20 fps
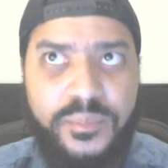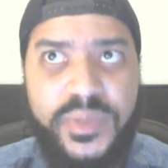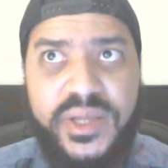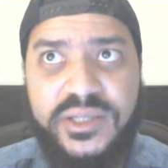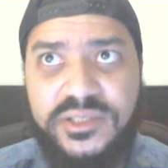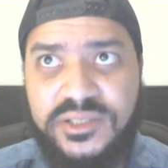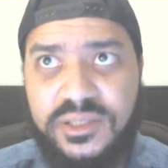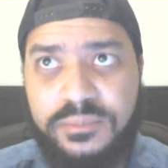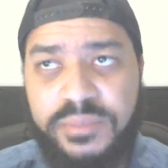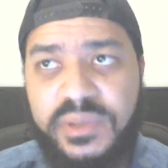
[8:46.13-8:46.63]

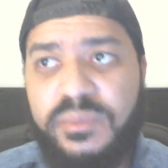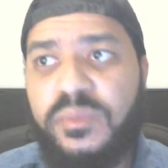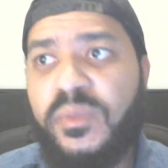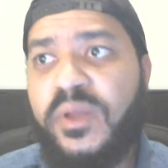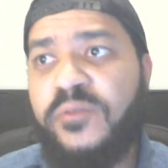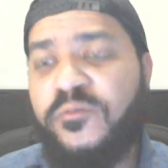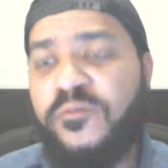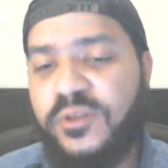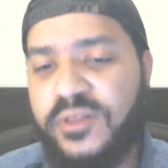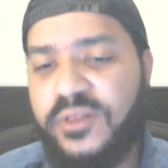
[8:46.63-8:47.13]
but some people
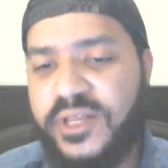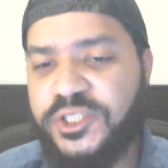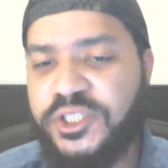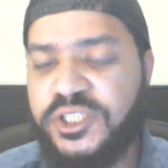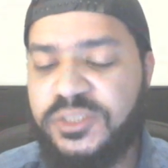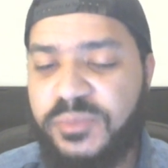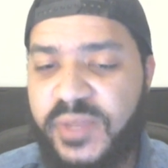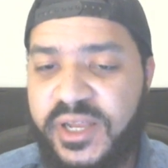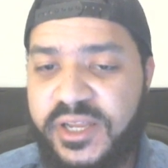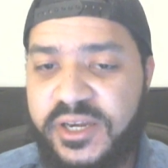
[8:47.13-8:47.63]
may feel that
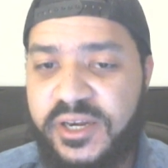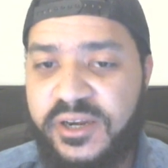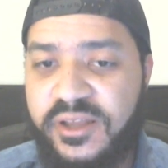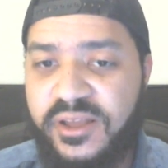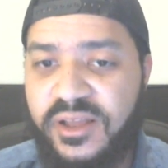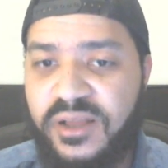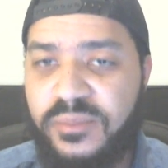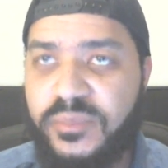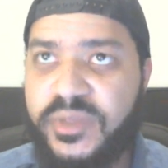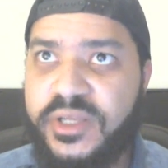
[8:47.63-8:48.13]
she's making it
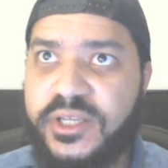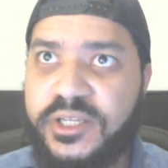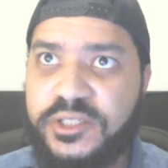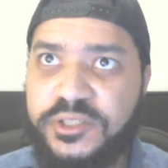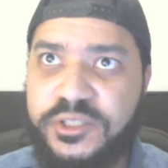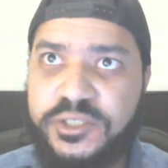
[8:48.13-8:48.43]
up because